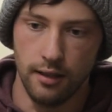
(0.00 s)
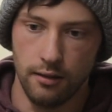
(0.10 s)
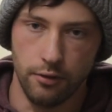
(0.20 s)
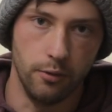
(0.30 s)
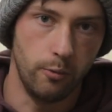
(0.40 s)

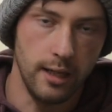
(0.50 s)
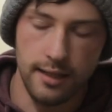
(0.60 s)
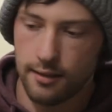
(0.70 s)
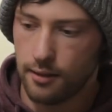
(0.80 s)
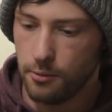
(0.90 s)
or the
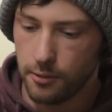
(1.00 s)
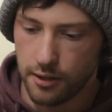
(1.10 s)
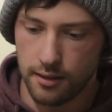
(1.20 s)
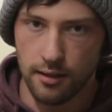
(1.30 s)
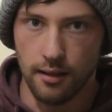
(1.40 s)
weight
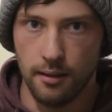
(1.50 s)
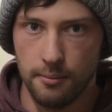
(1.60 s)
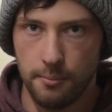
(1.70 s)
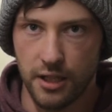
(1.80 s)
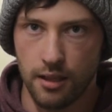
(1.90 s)
would
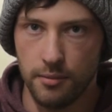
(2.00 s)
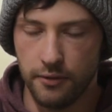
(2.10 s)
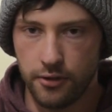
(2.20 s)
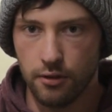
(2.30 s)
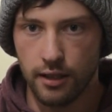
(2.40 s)
pick up
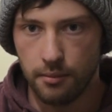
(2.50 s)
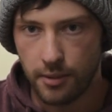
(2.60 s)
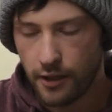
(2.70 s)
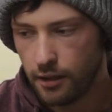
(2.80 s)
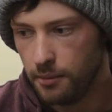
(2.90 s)
the fuel at the
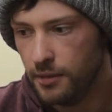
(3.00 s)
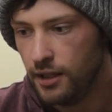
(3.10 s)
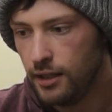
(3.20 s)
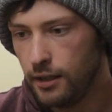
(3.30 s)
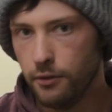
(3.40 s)
bottom.
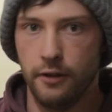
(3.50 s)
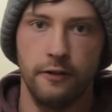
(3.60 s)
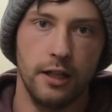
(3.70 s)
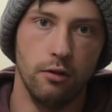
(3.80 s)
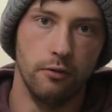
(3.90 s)
Even
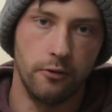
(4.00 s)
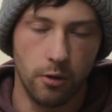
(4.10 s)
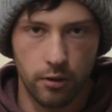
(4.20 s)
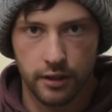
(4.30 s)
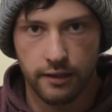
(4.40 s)
if I go
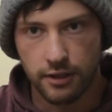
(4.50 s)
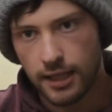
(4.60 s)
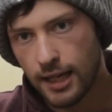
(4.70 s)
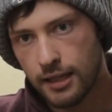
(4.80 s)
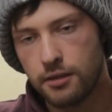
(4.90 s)
forward, give it
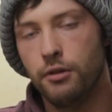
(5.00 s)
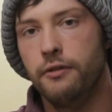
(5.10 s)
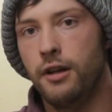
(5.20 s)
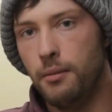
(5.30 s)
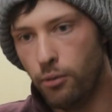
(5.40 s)
gas, or
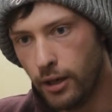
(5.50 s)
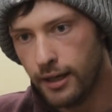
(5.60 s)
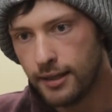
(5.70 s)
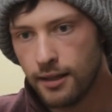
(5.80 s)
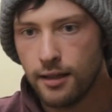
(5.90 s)
if I
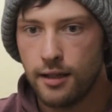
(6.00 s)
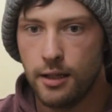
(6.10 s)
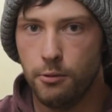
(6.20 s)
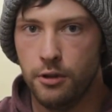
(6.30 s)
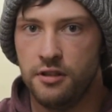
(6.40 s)
brake,
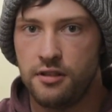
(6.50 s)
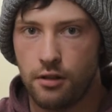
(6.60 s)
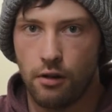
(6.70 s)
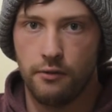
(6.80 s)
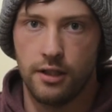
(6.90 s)
it wouldn't
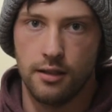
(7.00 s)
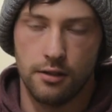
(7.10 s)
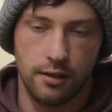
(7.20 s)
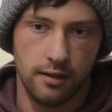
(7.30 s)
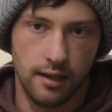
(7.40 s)
starve the
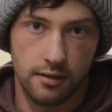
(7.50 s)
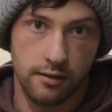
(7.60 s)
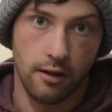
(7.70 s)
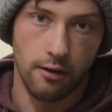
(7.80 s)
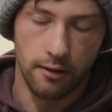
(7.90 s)
engine and
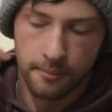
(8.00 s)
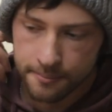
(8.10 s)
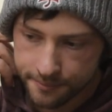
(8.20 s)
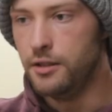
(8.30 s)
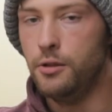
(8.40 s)
stall.
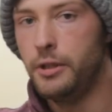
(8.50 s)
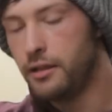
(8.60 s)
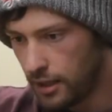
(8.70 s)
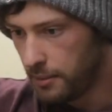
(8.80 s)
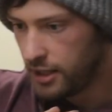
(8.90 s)
You know
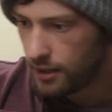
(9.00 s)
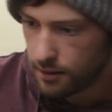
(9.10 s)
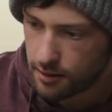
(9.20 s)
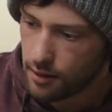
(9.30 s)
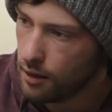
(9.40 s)
what? Let me take
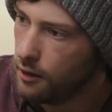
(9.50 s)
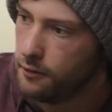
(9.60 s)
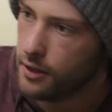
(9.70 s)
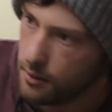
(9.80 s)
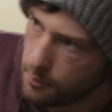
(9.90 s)
the seat
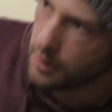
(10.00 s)
off and